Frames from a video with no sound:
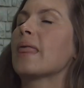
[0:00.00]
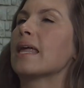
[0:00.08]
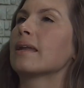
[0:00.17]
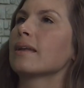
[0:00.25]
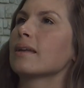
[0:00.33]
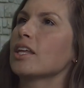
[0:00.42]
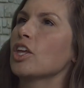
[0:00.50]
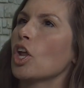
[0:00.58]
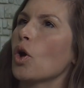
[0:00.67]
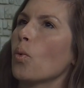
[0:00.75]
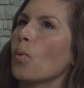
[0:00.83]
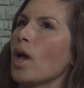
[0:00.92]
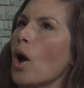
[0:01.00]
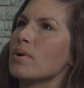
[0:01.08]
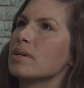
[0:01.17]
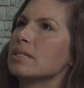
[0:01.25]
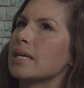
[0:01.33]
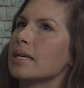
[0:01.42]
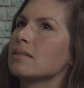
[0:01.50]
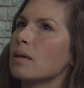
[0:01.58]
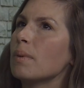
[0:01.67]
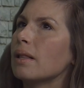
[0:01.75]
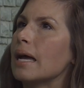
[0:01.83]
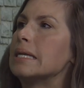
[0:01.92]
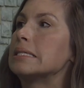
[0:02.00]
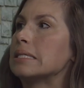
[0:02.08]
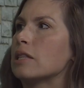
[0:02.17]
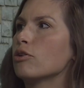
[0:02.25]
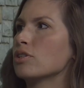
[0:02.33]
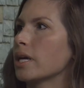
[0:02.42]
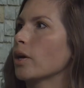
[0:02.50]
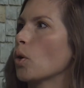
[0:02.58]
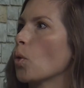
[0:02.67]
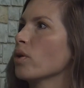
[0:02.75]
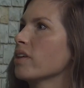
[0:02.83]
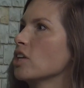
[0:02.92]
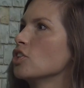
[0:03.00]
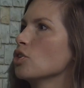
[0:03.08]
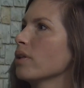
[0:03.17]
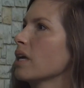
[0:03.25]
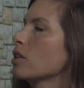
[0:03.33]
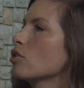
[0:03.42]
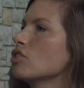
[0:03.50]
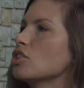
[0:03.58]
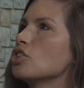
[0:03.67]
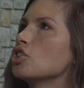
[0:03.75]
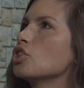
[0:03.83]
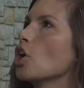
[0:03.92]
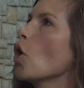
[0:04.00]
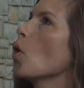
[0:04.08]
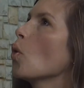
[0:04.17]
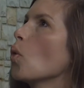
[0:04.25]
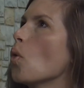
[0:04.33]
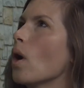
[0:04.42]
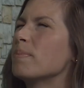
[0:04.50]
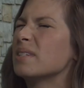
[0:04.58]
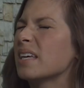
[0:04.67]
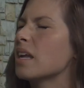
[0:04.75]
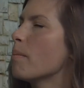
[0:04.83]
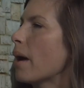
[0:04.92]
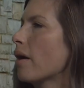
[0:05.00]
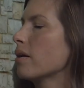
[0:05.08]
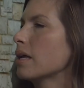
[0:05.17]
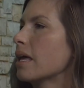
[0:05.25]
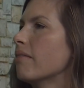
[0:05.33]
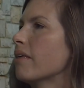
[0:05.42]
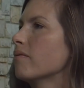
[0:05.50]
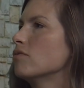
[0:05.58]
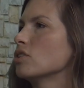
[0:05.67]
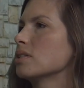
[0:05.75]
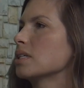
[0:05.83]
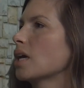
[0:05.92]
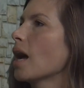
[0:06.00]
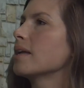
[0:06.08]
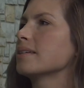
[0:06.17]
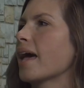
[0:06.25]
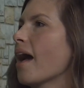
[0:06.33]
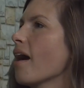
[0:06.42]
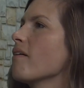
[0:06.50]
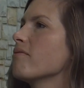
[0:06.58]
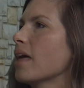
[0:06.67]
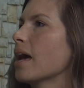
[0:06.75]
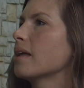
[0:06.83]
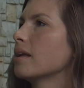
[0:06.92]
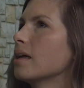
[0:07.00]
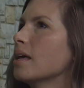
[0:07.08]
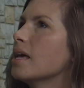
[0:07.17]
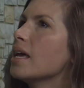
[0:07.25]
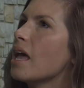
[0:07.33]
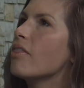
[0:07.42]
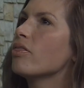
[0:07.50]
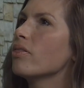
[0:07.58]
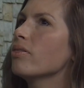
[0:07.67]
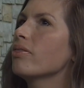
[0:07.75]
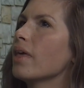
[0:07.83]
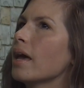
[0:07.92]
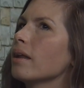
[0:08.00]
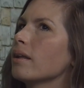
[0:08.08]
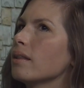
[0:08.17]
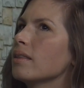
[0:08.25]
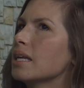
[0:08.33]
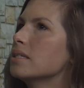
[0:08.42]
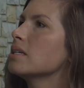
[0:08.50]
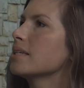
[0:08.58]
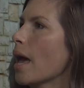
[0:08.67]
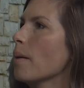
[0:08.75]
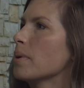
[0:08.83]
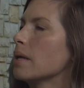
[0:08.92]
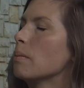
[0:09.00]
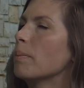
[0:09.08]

But we always say some clients need their day in court. They do, like they're just so upset about it, and they've just got to have that, and that does happen.